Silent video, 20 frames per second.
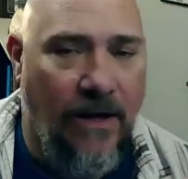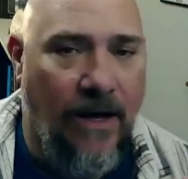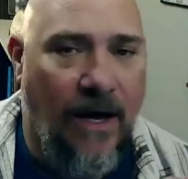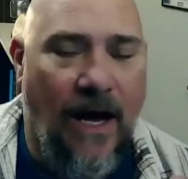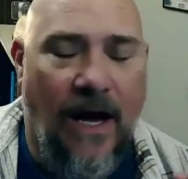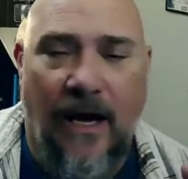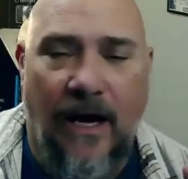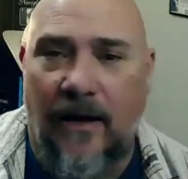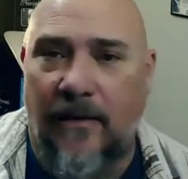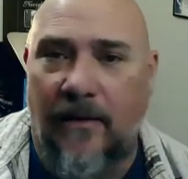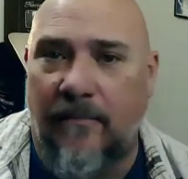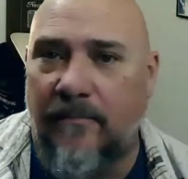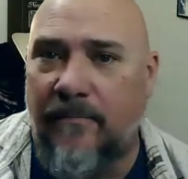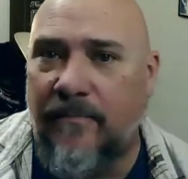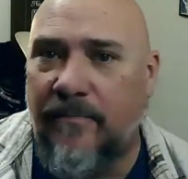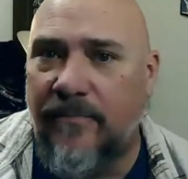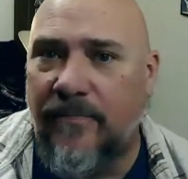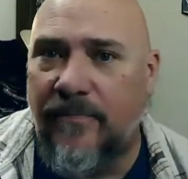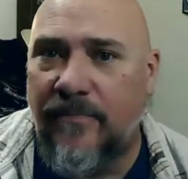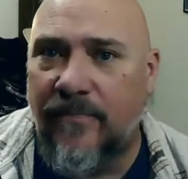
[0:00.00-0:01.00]
Um,
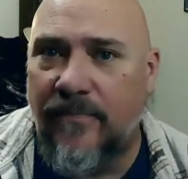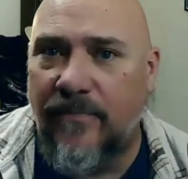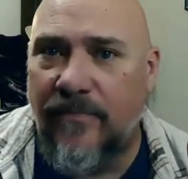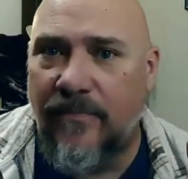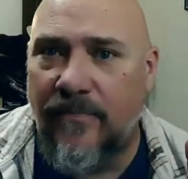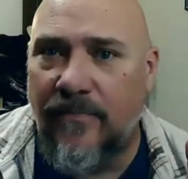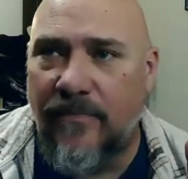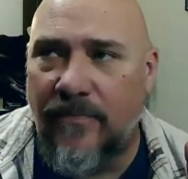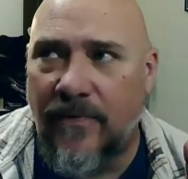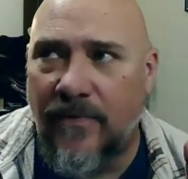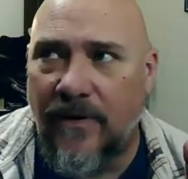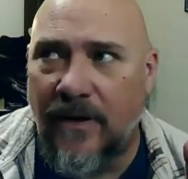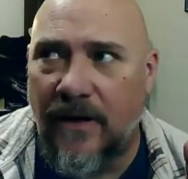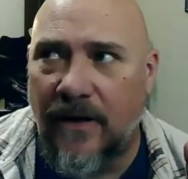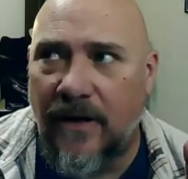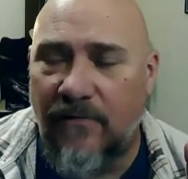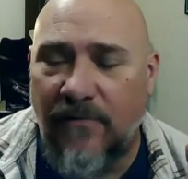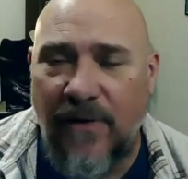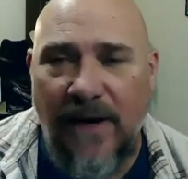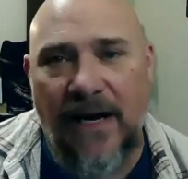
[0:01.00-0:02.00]

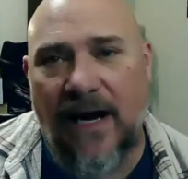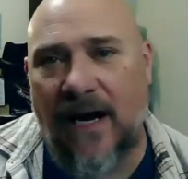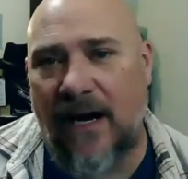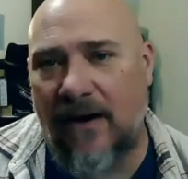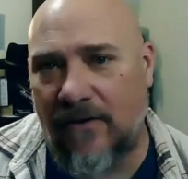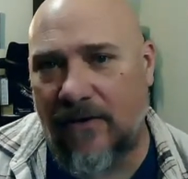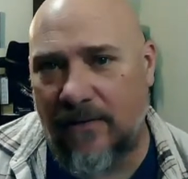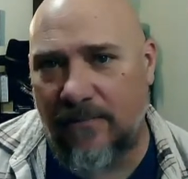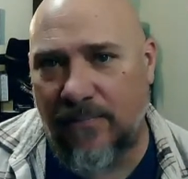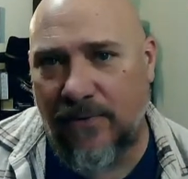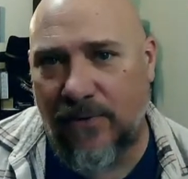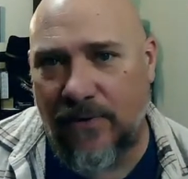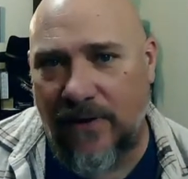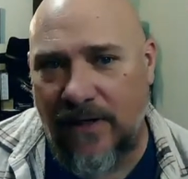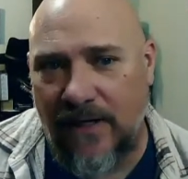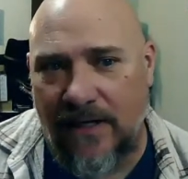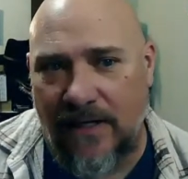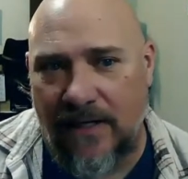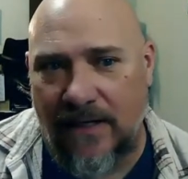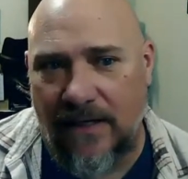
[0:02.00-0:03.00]
if I hire an
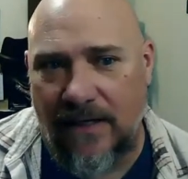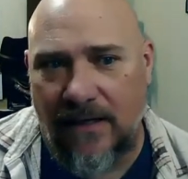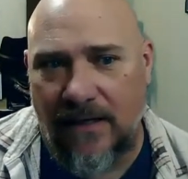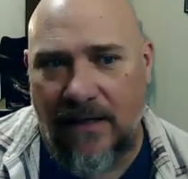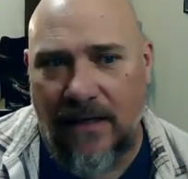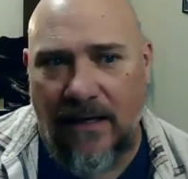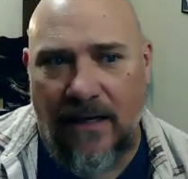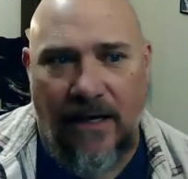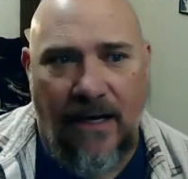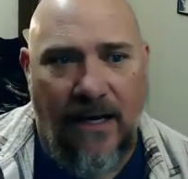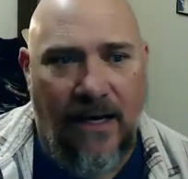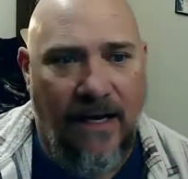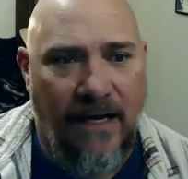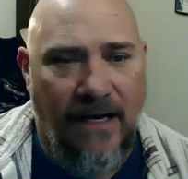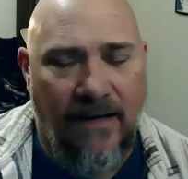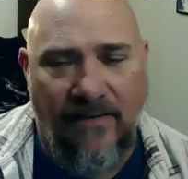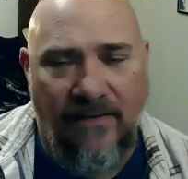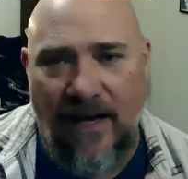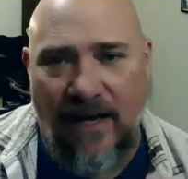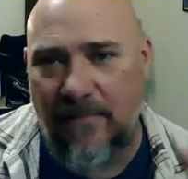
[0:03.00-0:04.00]
employee and
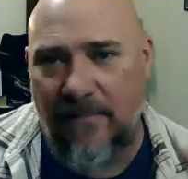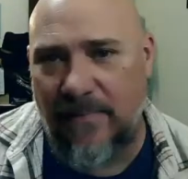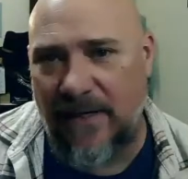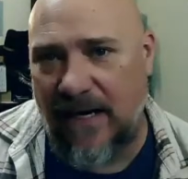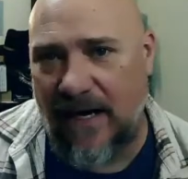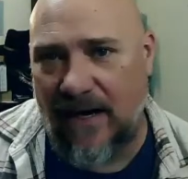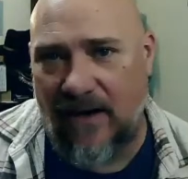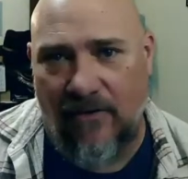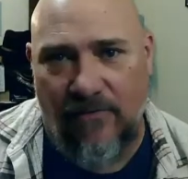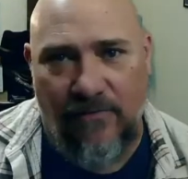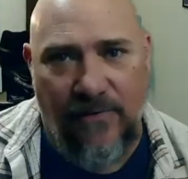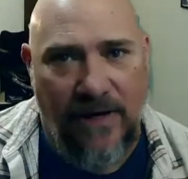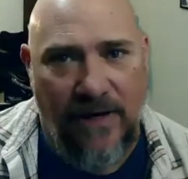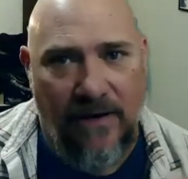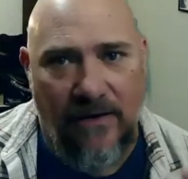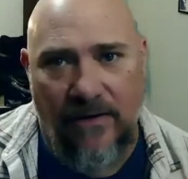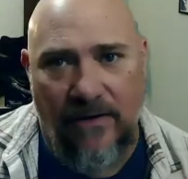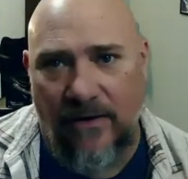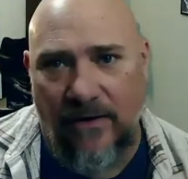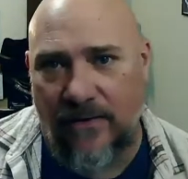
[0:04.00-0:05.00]
it's got to be
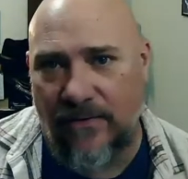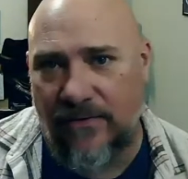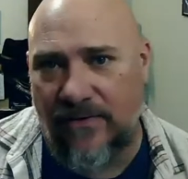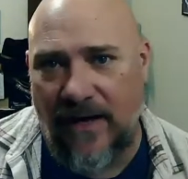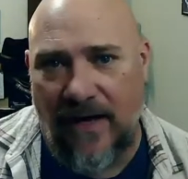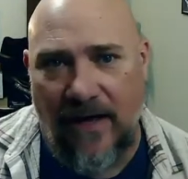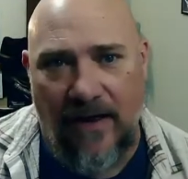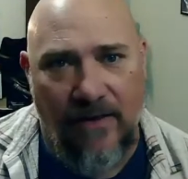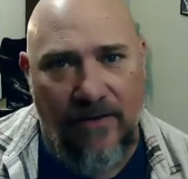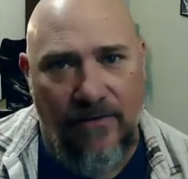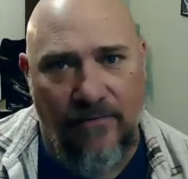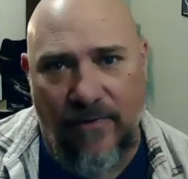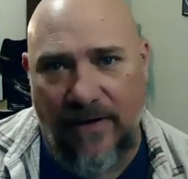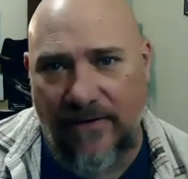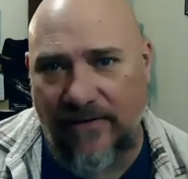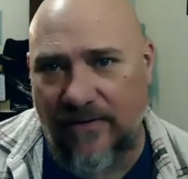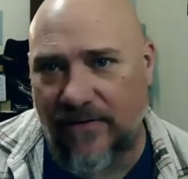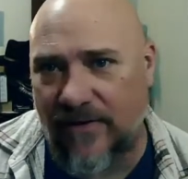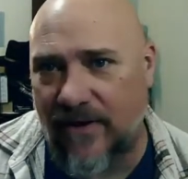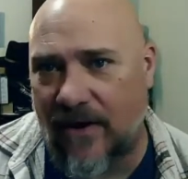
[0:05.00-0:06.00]
airfare, hotel,
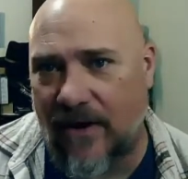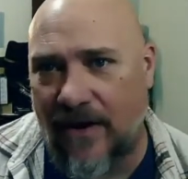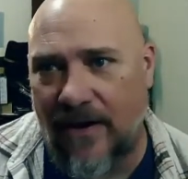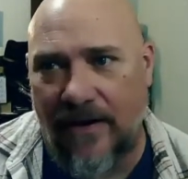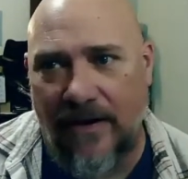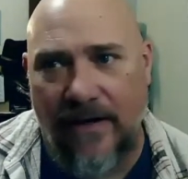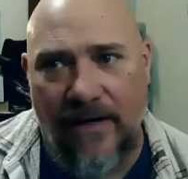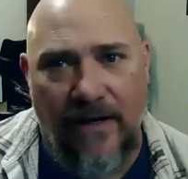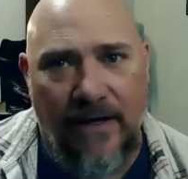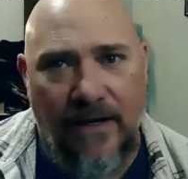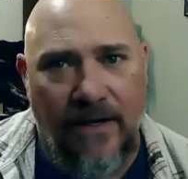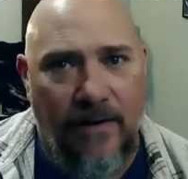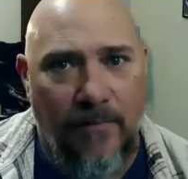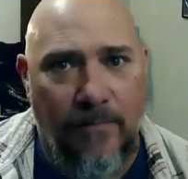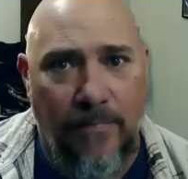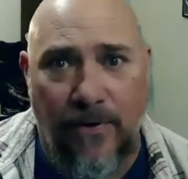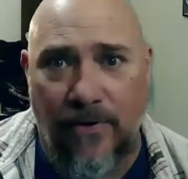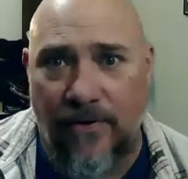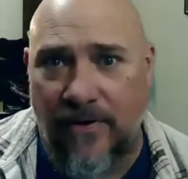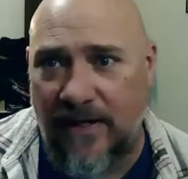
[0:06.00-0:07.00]
rental car,
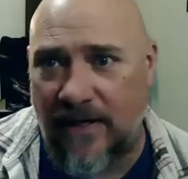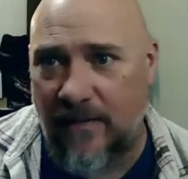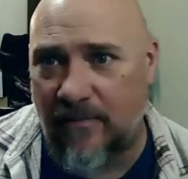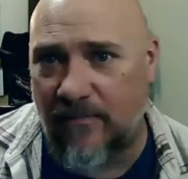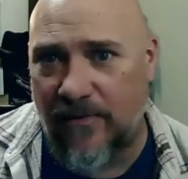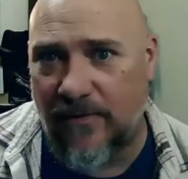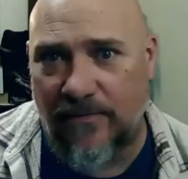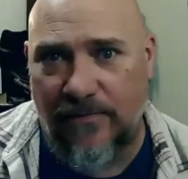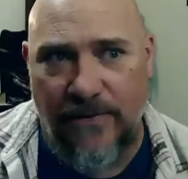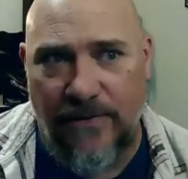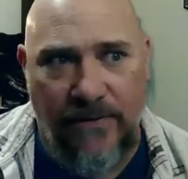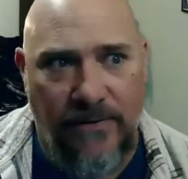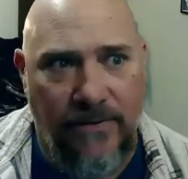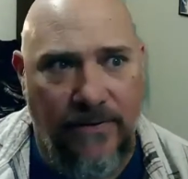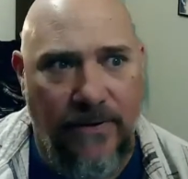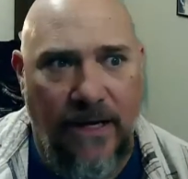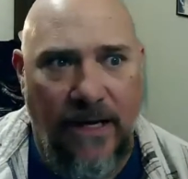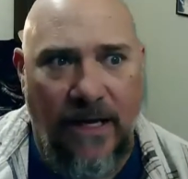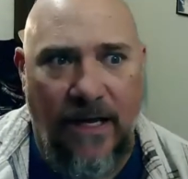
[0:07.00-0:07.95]
per diem for food,